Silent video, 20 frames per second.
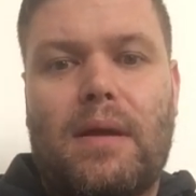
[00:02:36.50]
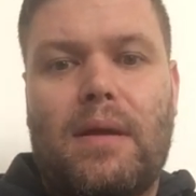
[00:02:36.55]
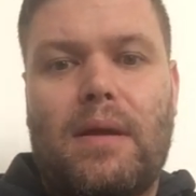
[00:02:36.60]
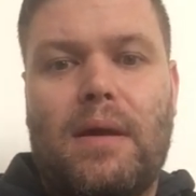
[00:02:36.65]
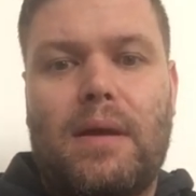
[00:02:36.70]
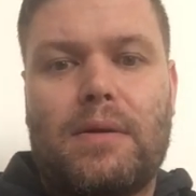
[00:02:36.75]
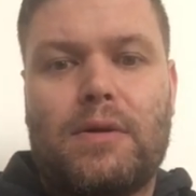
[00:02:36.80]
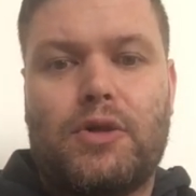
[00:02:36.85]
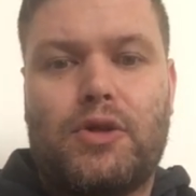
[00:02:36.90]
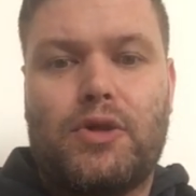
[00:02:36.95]

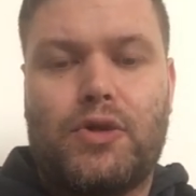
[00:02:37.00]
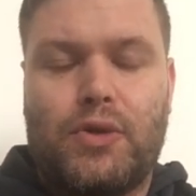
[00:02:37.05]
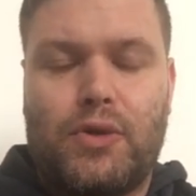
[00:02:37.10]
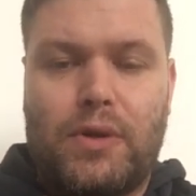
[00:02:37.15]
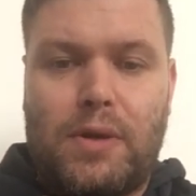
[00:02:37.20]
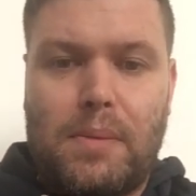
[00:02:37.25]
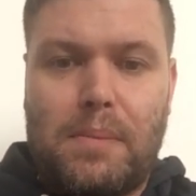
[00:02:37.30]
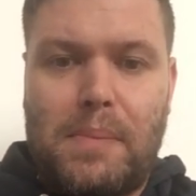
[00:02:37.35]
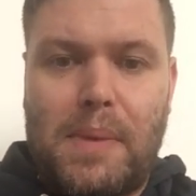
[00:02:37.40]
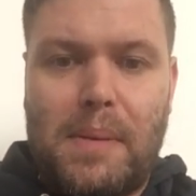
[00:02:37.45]
it
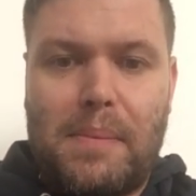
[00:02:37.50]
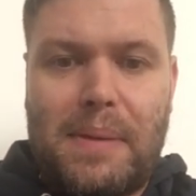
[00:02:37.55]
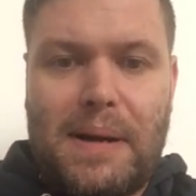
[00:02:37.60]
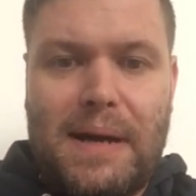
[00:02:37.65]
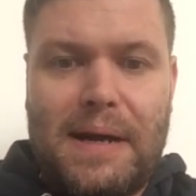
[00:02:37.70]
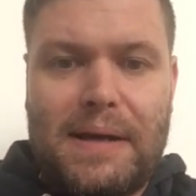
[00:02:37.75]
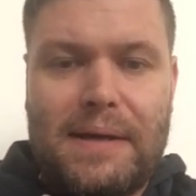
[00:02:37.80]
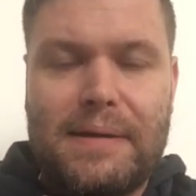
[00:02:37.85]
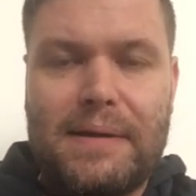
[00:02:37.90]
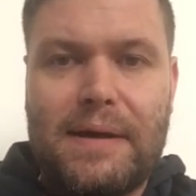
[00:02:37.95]
should be
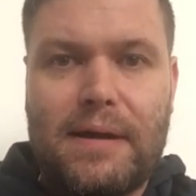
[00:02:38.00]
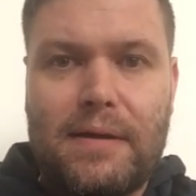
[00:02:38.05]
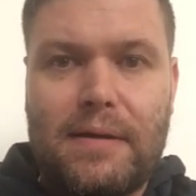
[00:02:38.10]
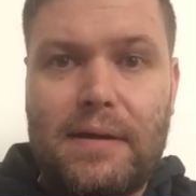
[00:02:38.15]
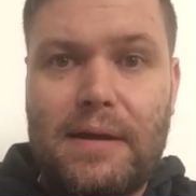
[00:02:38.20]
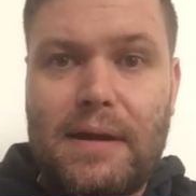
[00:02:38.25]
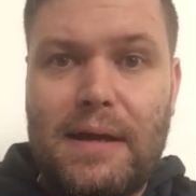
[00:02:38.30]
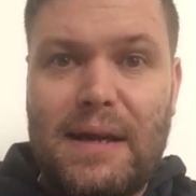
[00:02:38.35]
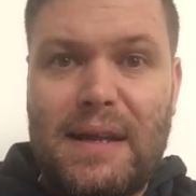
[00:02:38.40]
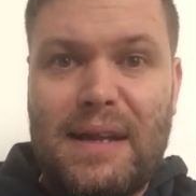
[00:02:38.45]
bang there.
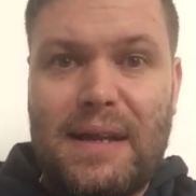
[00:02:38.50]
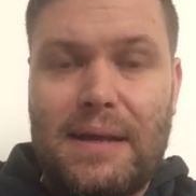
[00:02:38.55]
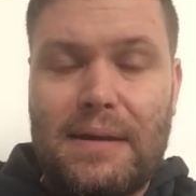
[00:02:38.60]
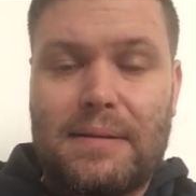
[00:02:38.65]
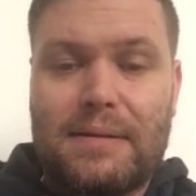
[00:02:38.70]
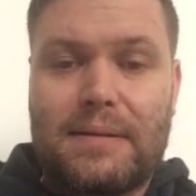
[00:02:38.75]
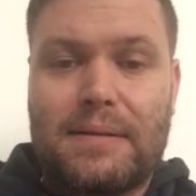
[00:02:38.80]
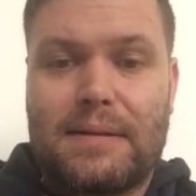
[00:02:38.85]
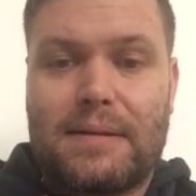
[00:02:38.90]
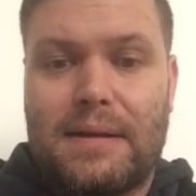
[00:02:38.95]
And
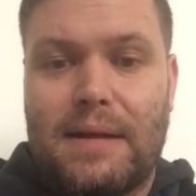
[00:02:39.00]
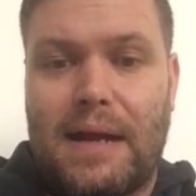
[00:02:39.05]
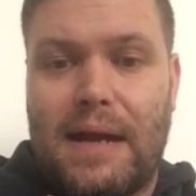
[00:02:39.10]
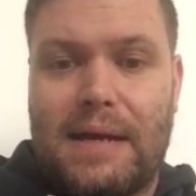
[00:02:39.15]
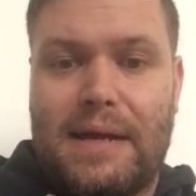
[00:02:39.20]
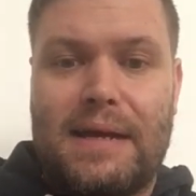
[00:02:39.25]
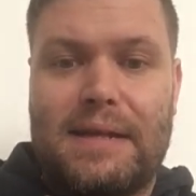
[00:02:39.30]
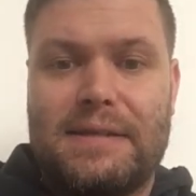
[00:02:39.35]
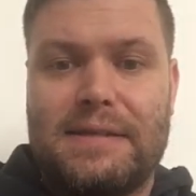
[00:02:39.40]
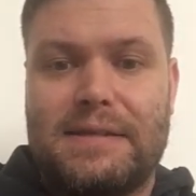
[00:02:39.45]
I
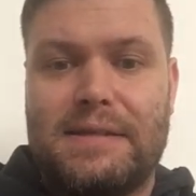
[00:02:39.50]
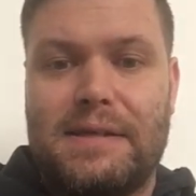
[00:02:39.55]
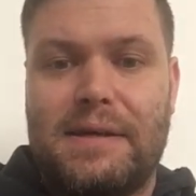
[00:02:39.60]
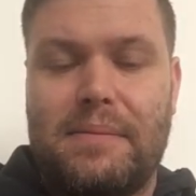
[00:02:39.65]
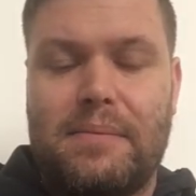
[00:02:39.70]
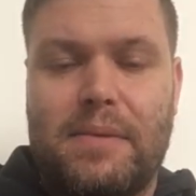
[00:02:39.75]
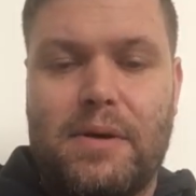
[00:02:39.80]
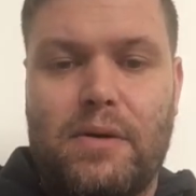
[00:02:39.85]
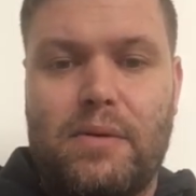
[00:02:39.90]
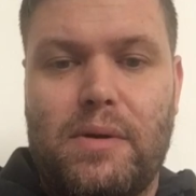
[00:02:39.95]
can't see it
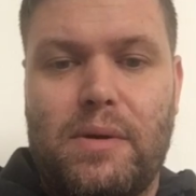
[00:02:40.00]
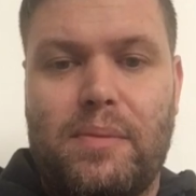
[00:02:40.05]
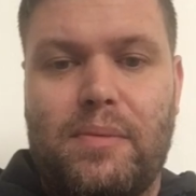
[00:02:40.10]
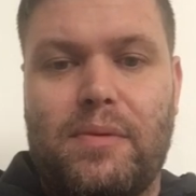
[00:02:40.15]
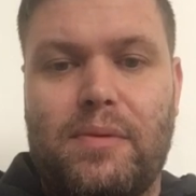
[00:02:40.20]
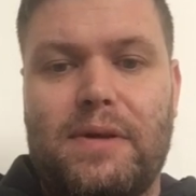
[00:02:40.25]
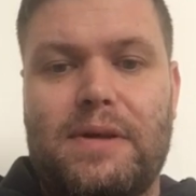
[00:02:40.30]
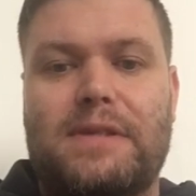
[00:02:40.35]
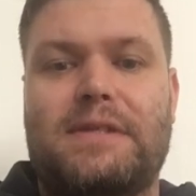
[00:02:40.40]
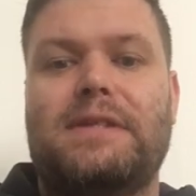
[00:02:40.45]
but out of
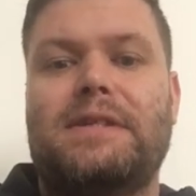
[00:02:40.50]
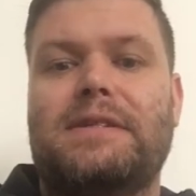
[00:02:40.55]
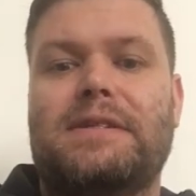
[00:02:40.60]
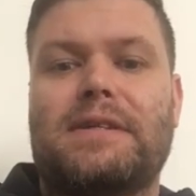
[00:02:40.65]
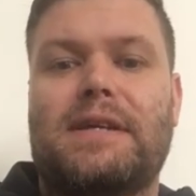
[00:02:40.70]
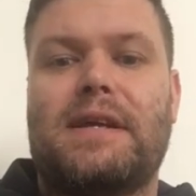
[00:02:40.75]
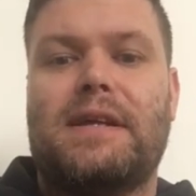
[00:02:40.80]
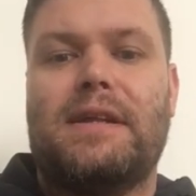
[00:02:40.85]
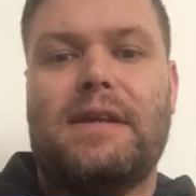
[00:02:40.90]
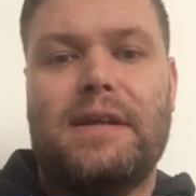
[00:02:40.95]
places.
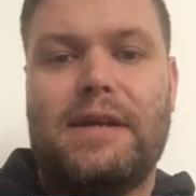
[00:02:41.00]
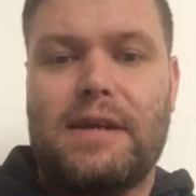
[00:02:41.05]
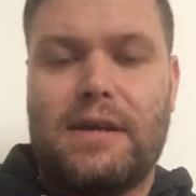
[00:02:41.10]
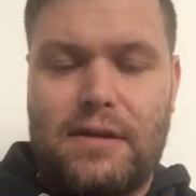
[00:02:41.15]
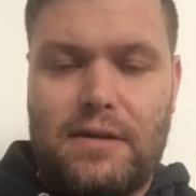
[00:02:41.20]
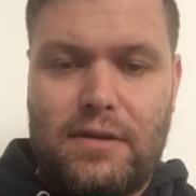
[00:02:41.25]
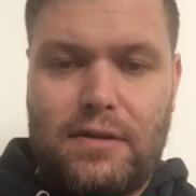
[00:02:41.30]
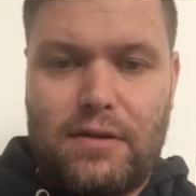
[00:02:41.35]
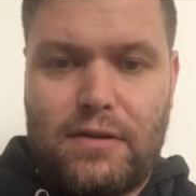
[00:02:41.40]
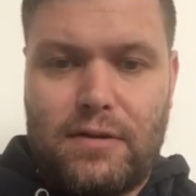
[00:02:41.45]
And
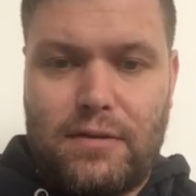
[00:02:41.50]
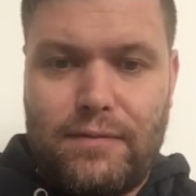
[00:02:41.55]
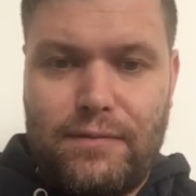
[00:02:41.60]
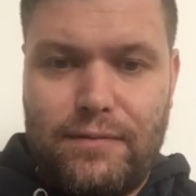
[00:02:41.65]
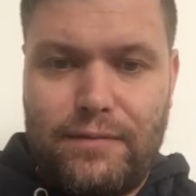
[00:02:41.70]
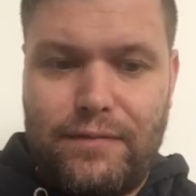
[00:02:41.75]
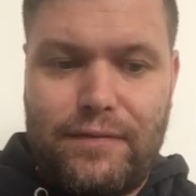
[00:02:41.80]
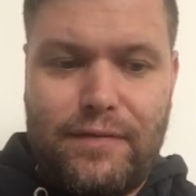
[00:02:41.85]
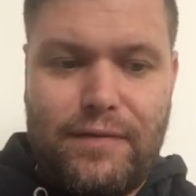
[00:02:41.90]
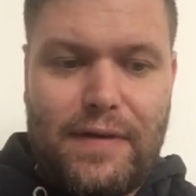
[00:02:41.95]
Yard are
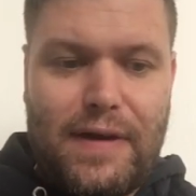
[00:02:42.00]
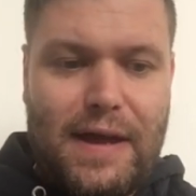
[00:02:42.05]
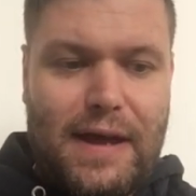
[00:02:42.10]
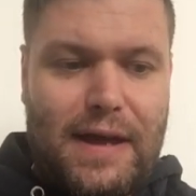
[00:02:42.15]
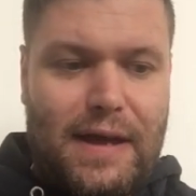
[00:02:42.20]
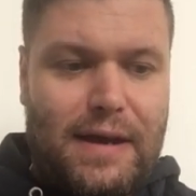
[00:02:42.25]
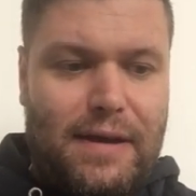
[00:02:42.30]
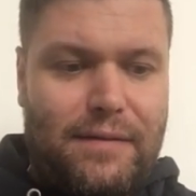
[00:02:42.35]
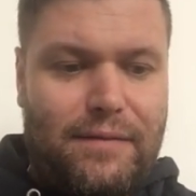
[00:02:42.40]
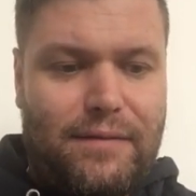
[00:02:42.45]

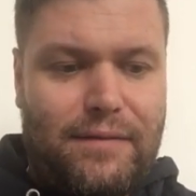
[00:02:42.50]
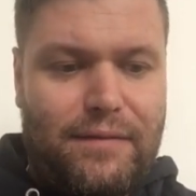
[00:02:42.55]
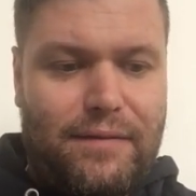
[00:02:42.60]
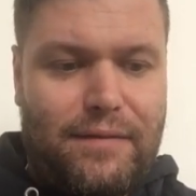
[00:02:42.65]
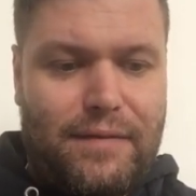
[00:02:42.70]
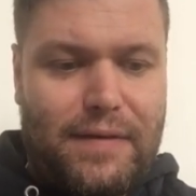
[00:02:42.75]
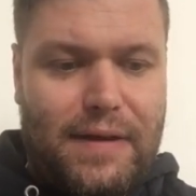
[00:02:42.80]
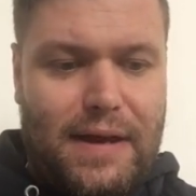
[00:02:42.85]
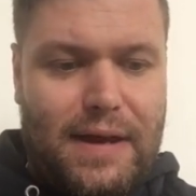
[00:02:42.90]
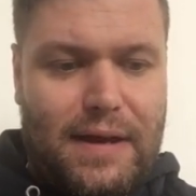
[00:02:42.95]
very,
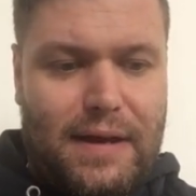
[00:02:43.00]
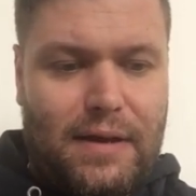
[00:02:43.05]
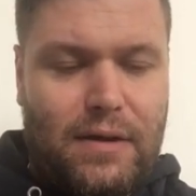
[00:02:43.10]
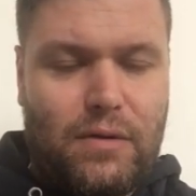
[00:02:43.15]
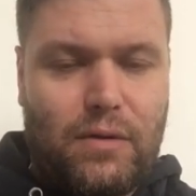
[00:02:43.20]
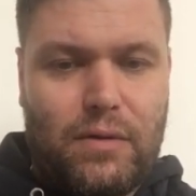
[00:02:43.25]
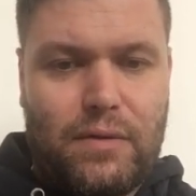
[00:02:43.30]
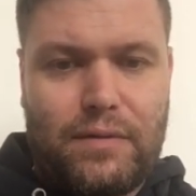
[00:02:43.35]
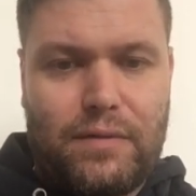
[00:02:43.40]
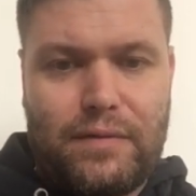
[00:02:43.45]
very
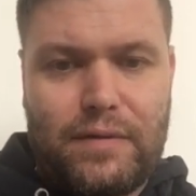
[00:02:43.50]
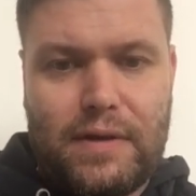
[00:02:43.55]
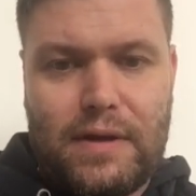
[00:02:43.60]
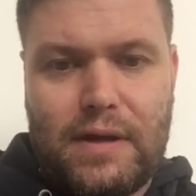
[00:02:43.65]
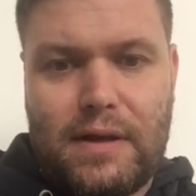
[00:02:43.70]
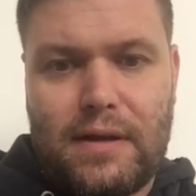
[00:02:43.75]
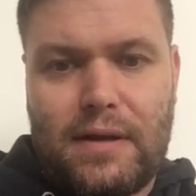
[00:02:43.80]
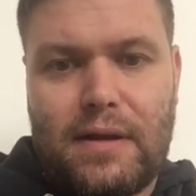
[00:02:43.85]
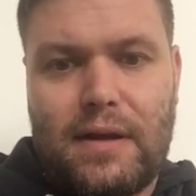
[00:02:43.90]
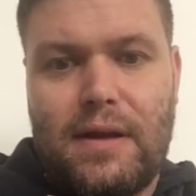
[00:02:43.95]

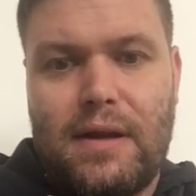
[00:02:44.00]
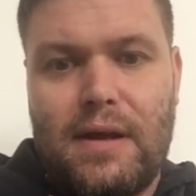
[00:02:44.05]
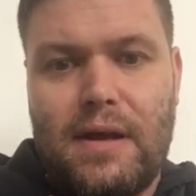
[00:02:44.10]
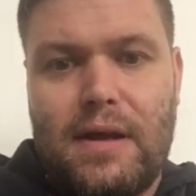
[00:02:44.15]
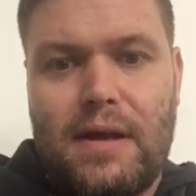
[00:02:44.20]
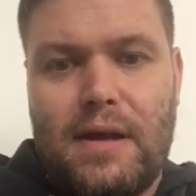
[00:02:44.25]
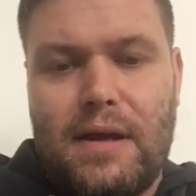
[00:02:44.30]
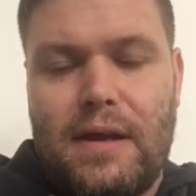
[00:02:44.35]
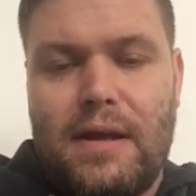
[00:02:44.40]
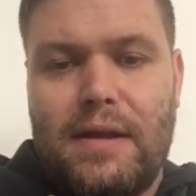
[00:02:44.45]
confident
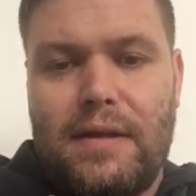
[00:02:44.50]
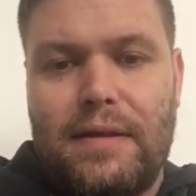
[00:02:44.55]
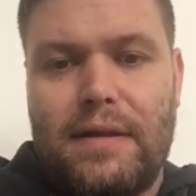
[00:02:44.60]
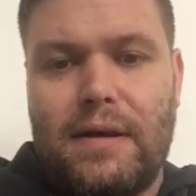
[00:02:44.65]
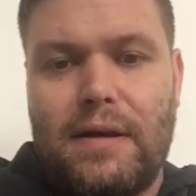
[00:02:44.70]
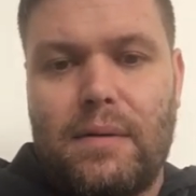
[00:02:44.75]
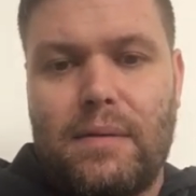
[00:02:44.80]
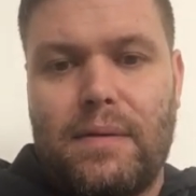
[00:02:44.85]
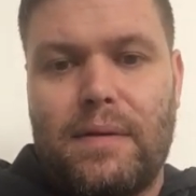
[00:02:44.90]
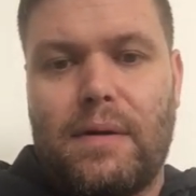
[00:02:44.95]

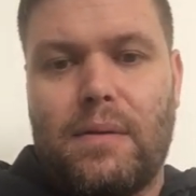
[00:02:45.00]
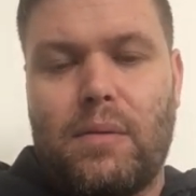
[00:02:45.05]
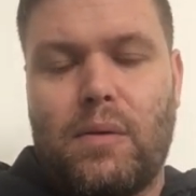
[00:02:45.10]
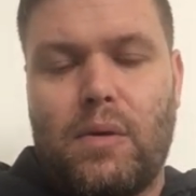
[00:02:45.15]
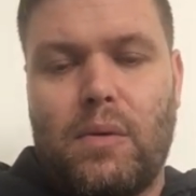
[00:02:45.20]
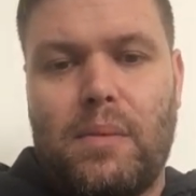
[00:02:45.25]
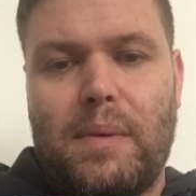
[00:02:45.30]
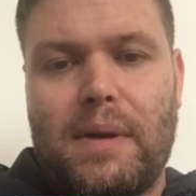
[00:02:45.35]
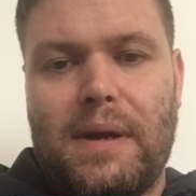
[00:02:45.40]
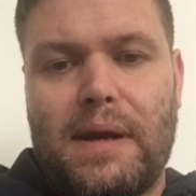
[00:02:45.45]
that that
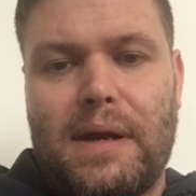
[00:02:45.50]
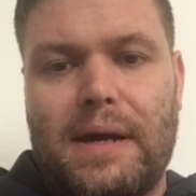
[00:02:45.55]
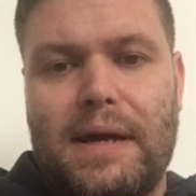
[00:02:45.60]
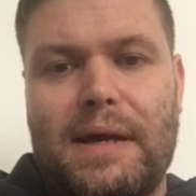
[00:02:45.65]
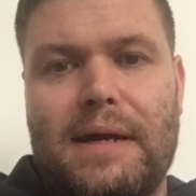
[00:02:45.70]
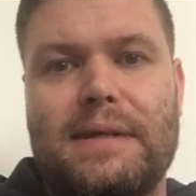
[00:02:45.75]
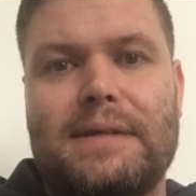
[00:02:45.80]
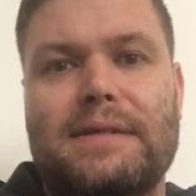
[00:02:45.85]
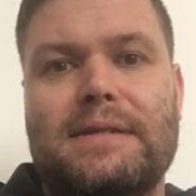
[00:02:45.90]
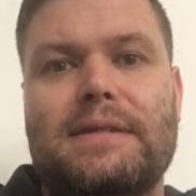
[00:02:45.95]
will be the
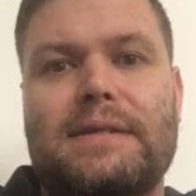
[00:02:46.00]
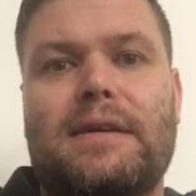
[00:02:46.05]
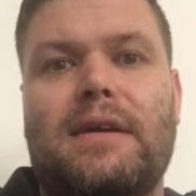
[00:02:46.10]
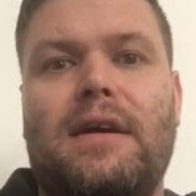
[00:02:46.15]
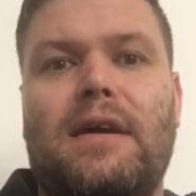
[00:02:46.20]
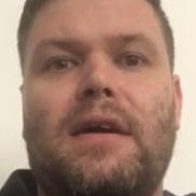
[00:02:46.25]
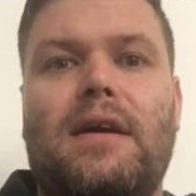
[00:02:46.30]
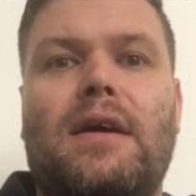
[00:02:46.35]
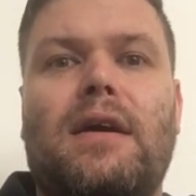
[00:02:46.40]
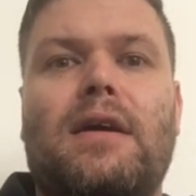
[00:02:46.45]
case
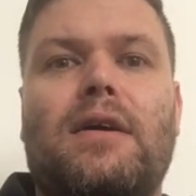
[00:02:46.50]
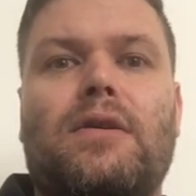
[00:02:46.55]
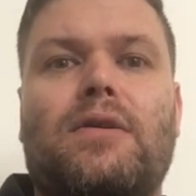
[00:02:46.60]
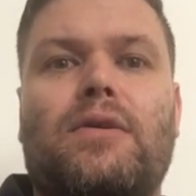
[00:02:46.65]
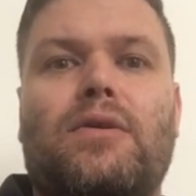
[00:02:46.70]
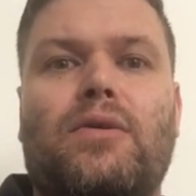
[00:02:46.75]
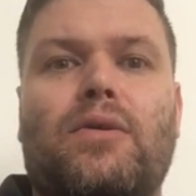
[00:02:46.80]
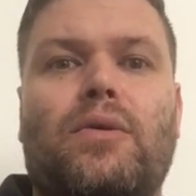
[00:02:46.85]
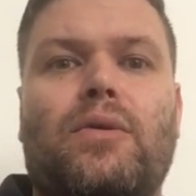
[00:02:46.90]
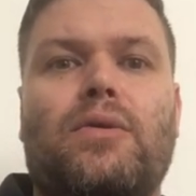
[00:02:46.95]

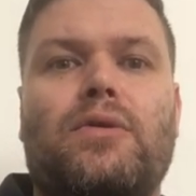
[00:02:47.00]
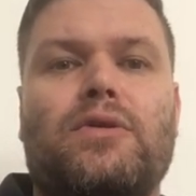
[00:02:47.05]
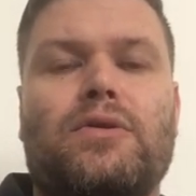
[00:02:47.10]
too.